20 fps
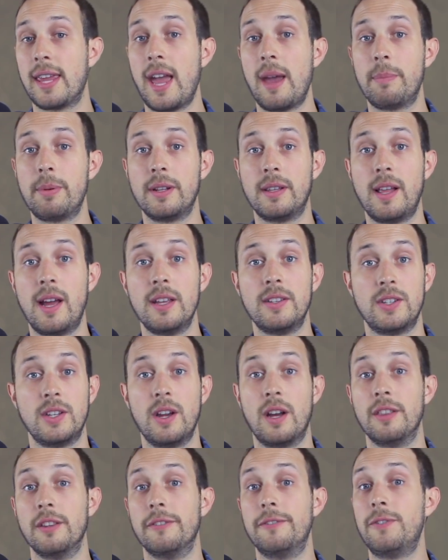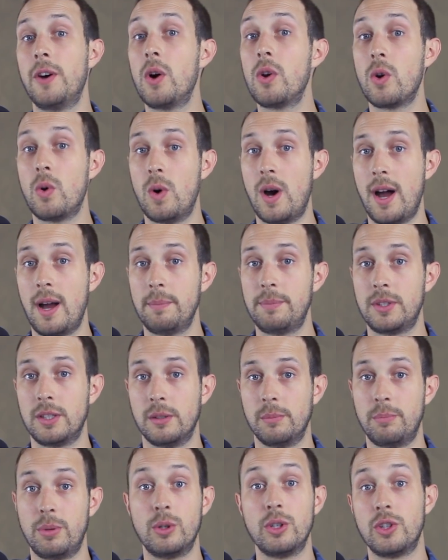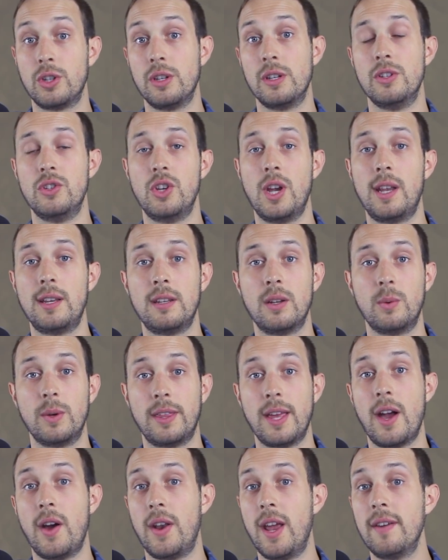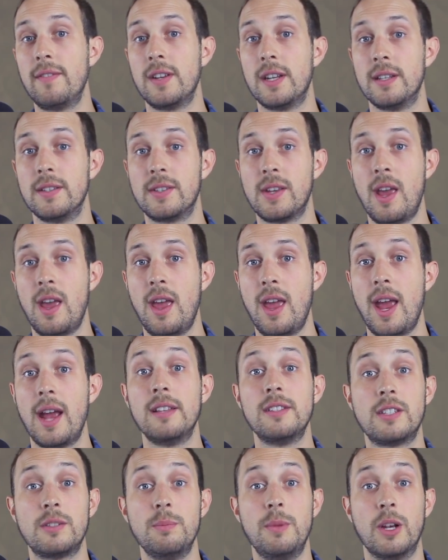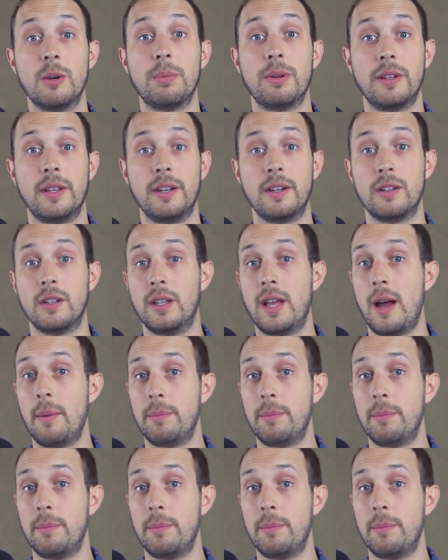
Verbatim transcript: capitalizing on the photo op to push an agenda without evidence and smear political